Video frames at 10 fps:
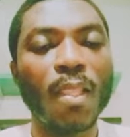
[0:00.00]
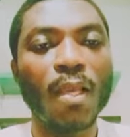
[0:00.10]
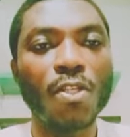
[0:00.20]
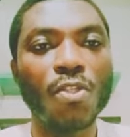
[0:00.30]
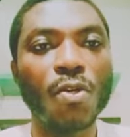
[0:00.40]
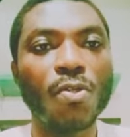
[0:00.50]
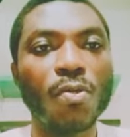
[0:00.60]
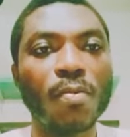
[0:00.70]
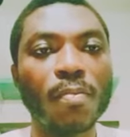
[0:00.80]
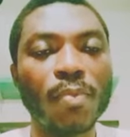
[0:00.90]
Ensure
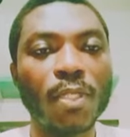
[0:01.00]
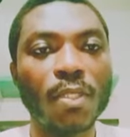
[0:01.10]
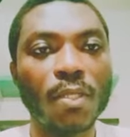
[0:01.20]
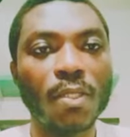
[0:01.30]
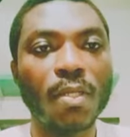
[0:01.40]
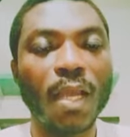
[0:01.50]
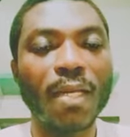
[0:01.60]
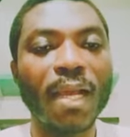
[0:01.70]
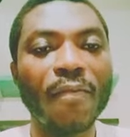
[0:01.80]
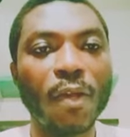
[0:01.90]
you print it
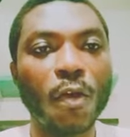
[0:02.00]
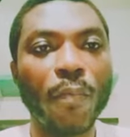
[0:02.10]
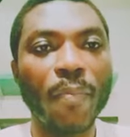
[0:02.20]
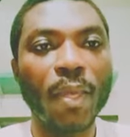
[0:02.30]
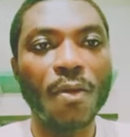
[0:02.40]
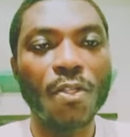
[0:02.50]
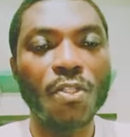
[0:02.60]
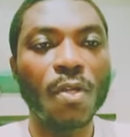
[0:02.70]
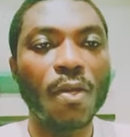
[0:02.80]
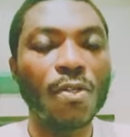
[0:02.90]
and have a copy because
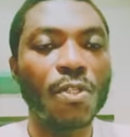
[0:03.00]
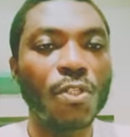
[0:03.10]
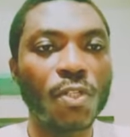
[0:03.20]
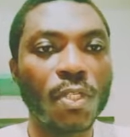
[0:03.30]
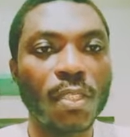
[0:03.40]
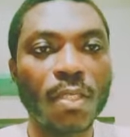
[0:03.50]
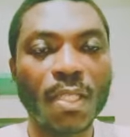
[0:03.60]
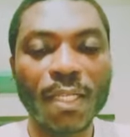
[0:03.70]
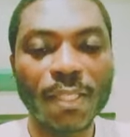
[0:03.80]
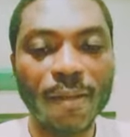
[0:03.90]
you are going to use it later.